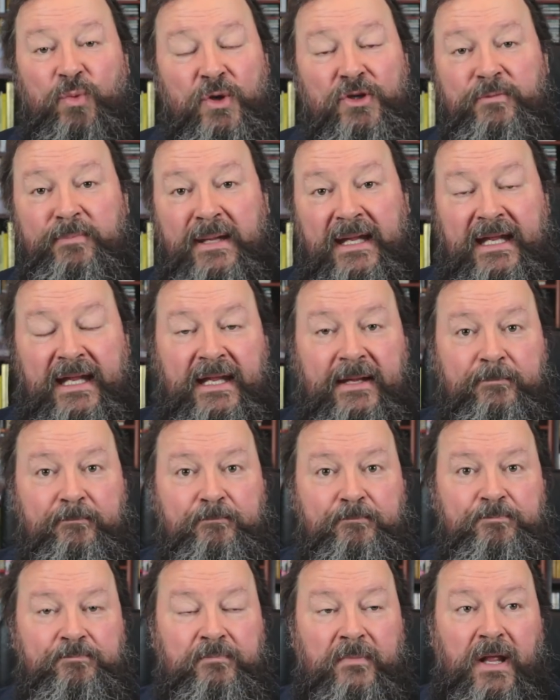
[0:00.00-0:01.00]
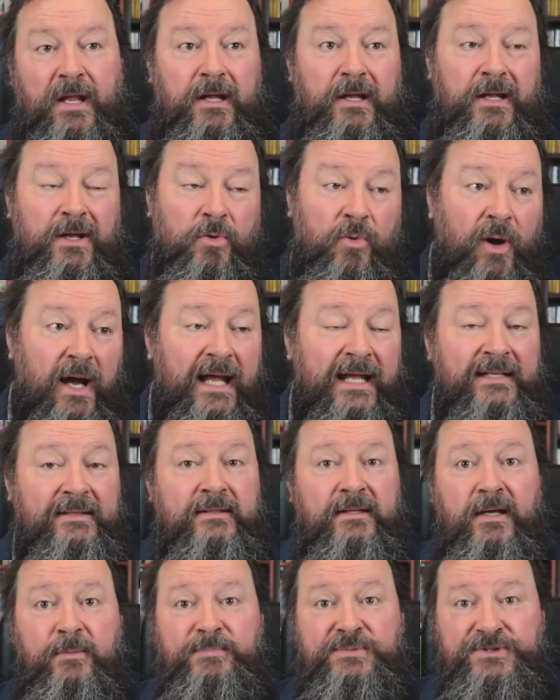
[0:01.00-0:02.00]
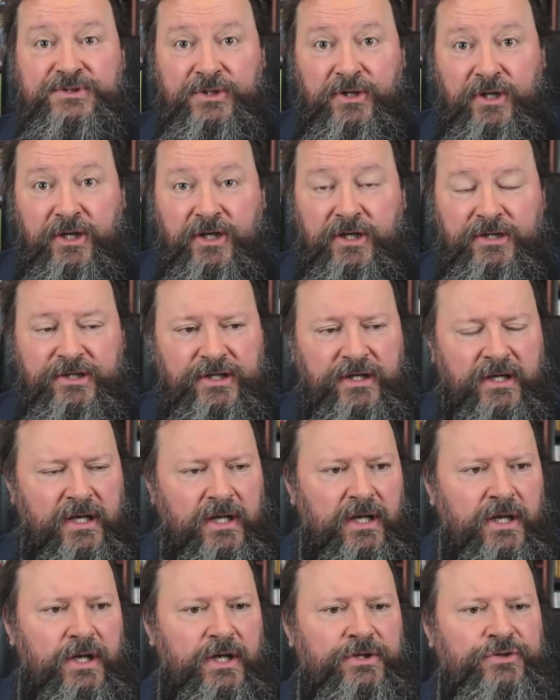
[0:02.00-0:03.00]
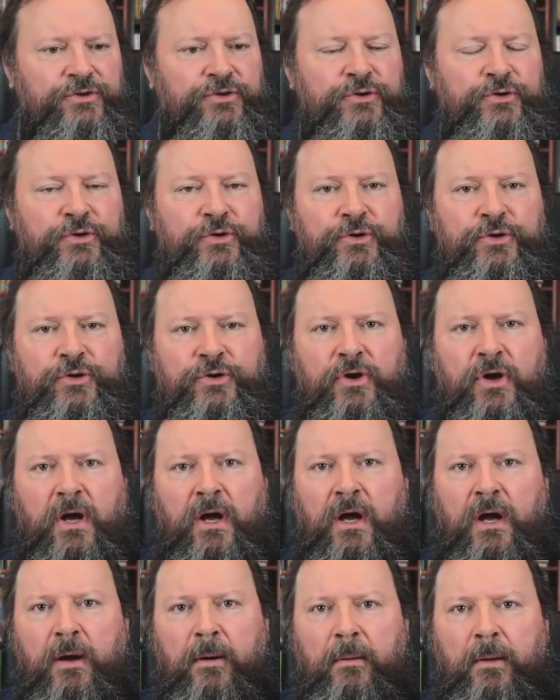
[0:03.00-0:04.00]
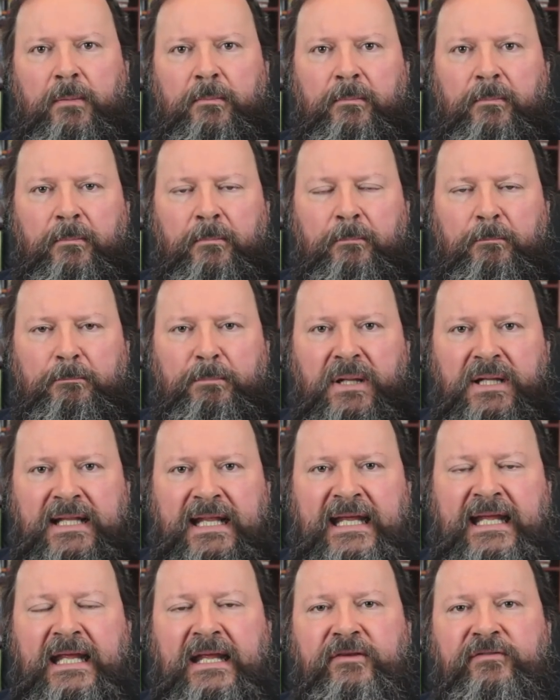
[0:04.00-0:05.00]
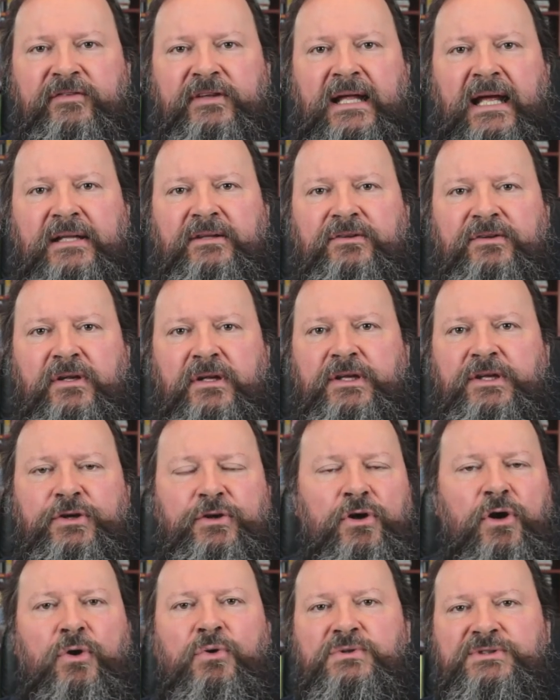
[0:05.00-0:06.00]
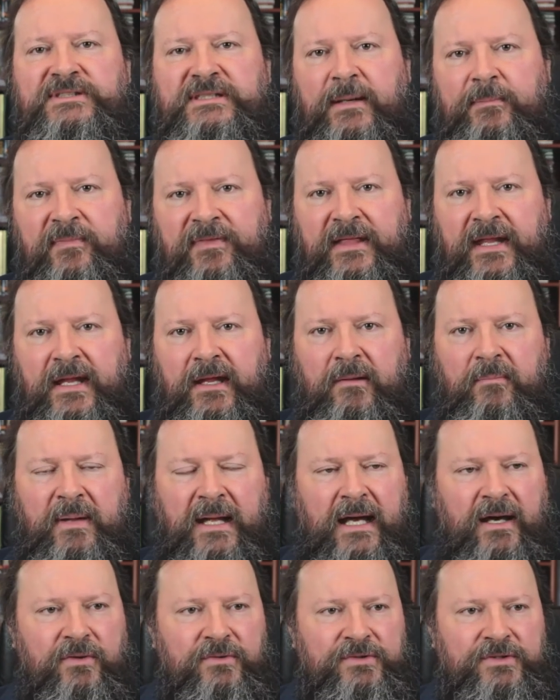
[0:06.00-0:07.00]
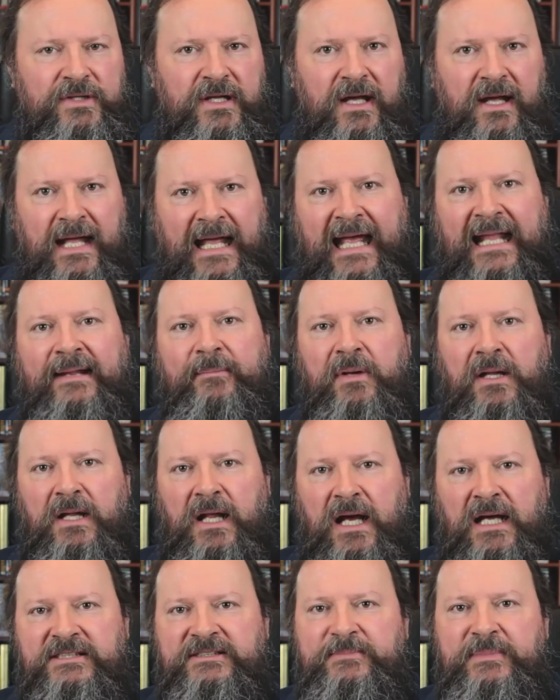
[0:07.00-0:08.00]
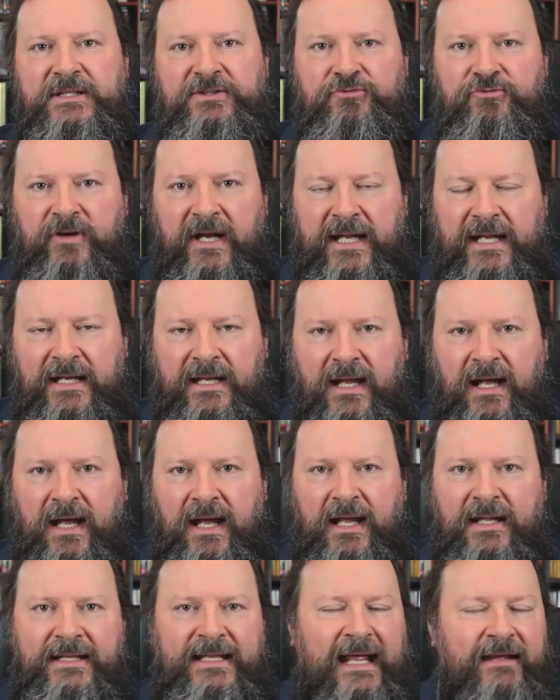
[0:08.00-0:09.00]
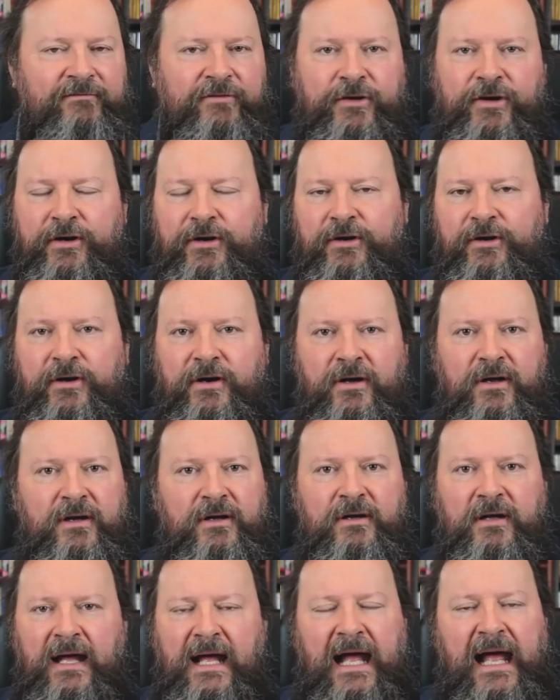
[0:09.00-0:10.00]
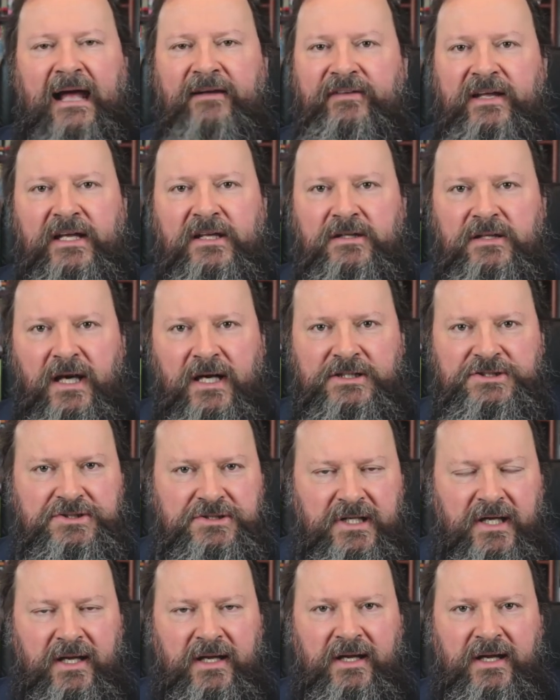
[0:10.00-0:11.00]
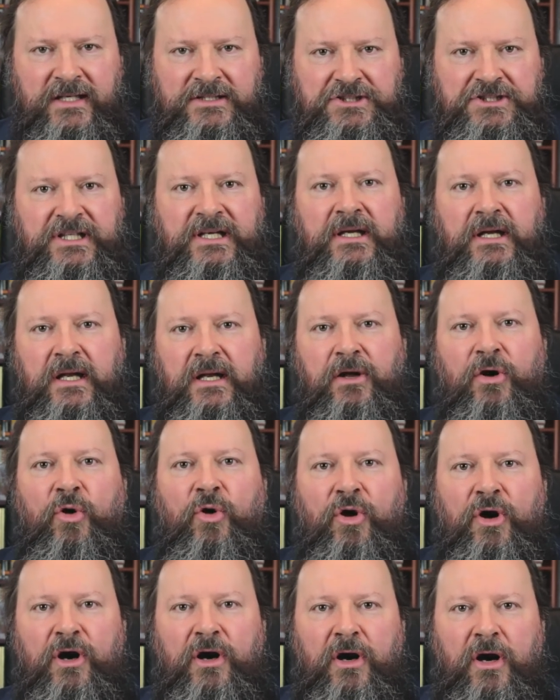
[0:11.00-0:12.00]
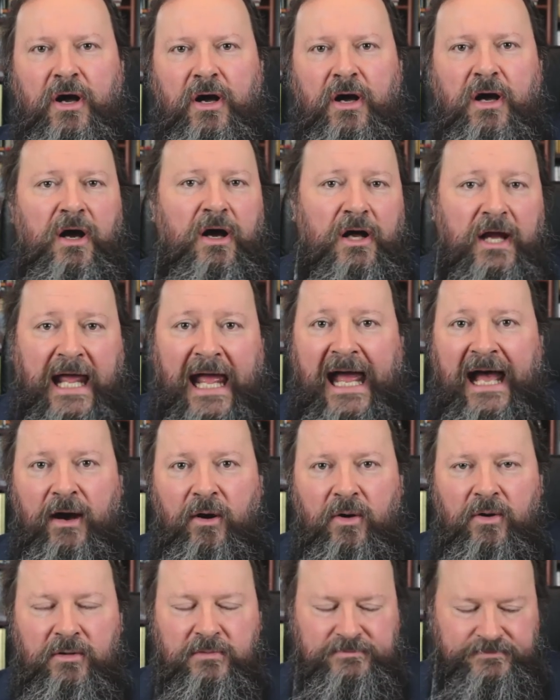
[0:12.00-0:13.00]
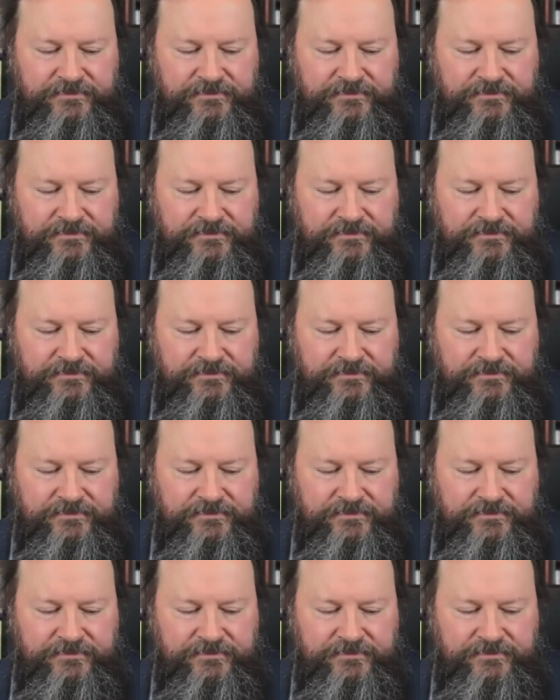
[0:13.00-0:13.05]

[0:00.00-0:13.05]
would be quite absurd to believe that you know something about animal husbandry, never having touched a chicken or a cow,